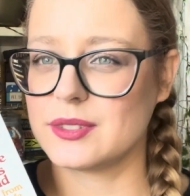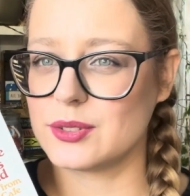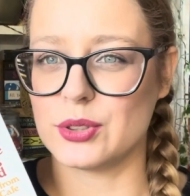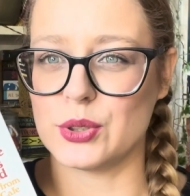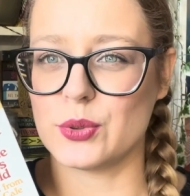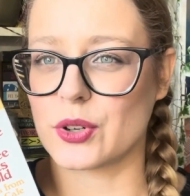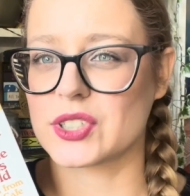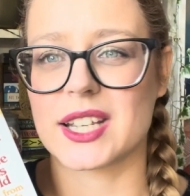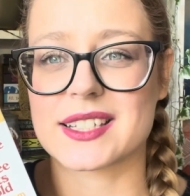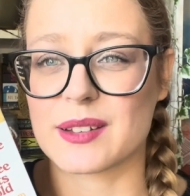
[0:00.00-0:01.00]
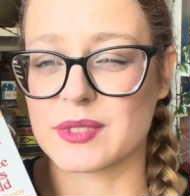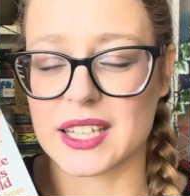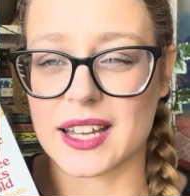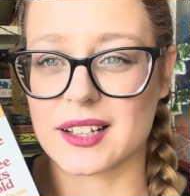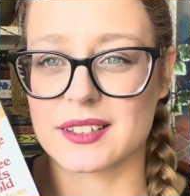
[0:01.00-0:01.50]
do or say
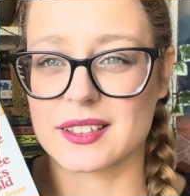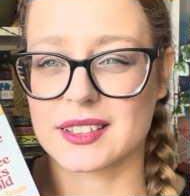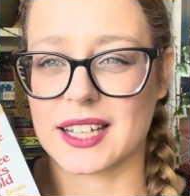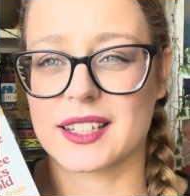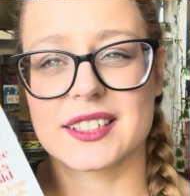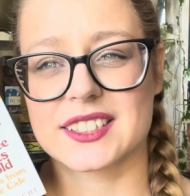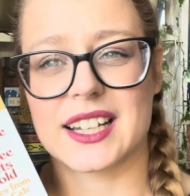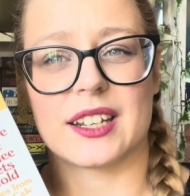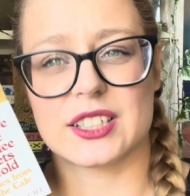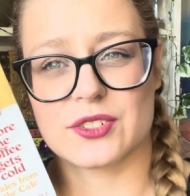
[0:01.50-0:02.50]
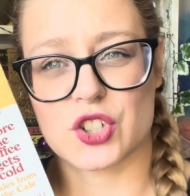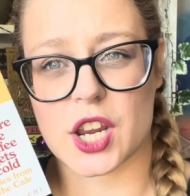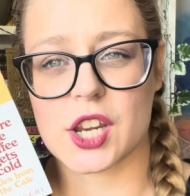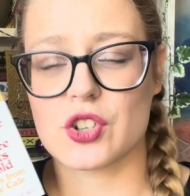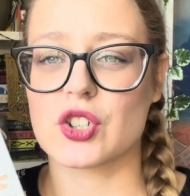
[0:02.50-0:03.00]
something else that is gonna
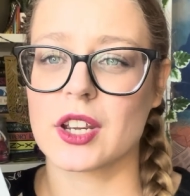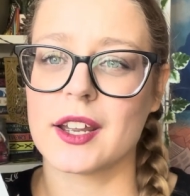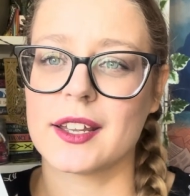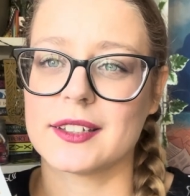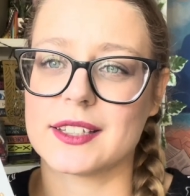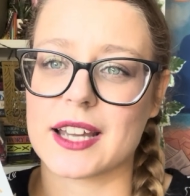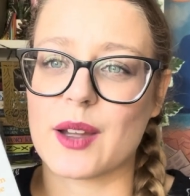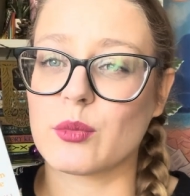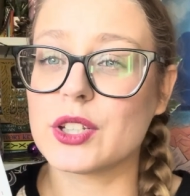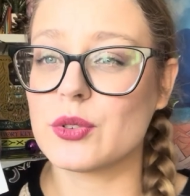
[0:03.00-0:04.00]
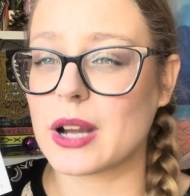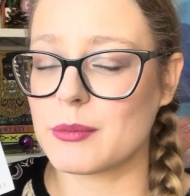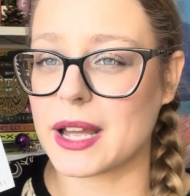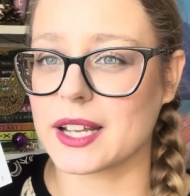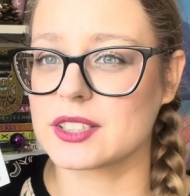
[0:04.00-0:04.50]
change the time when you come
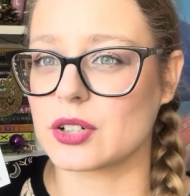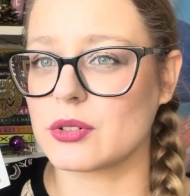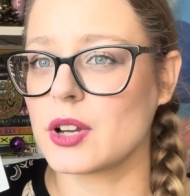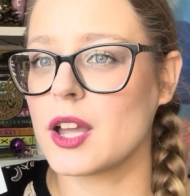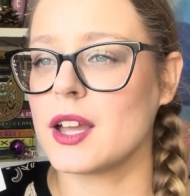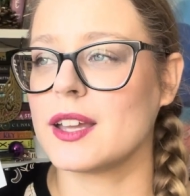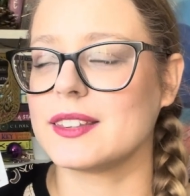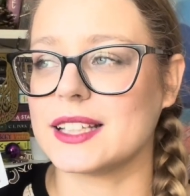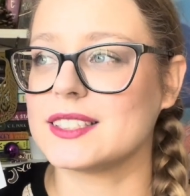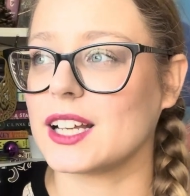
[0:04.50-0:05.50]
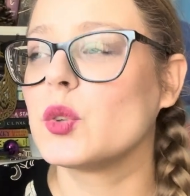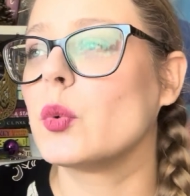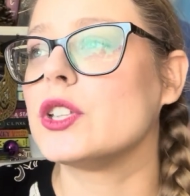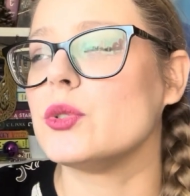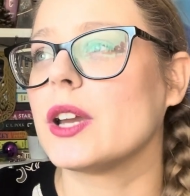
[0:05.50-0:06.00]
back. So that's not
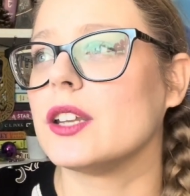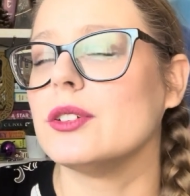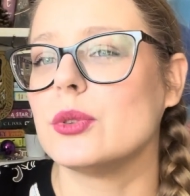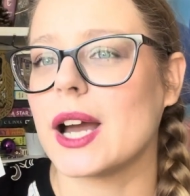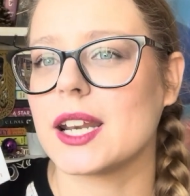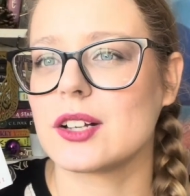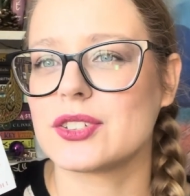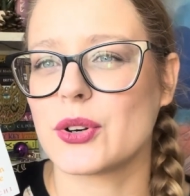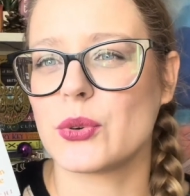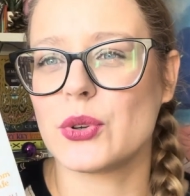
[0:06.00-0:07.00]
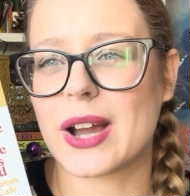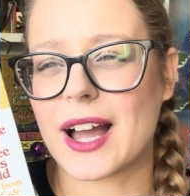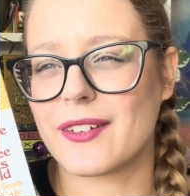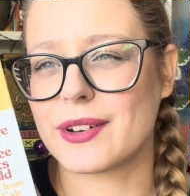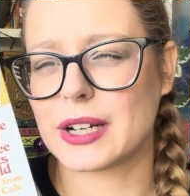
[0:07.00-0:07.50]
what you can do. And also you
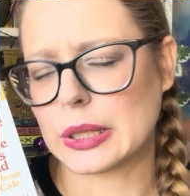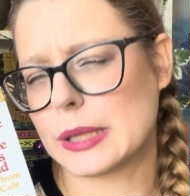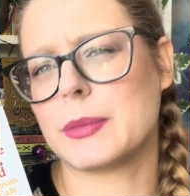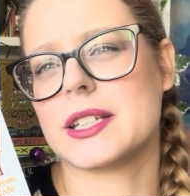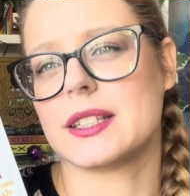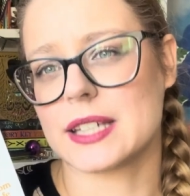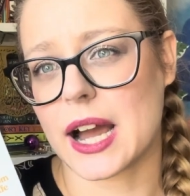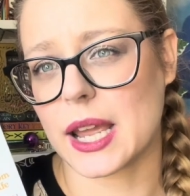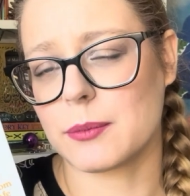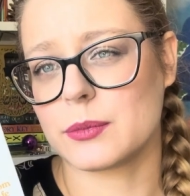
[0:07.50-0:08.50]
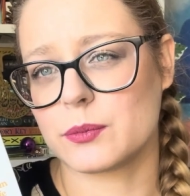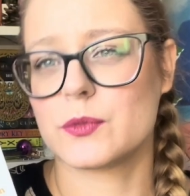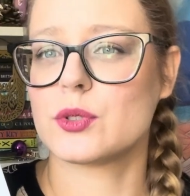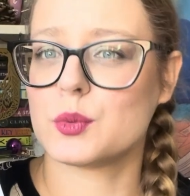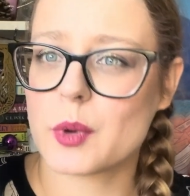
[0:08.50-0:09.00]
have very limited time
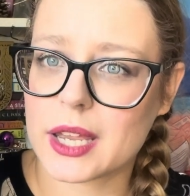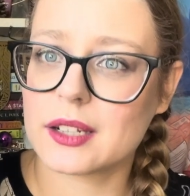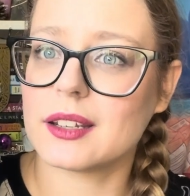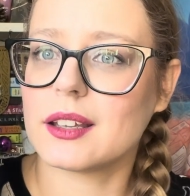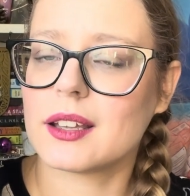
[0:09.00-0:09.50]
to spend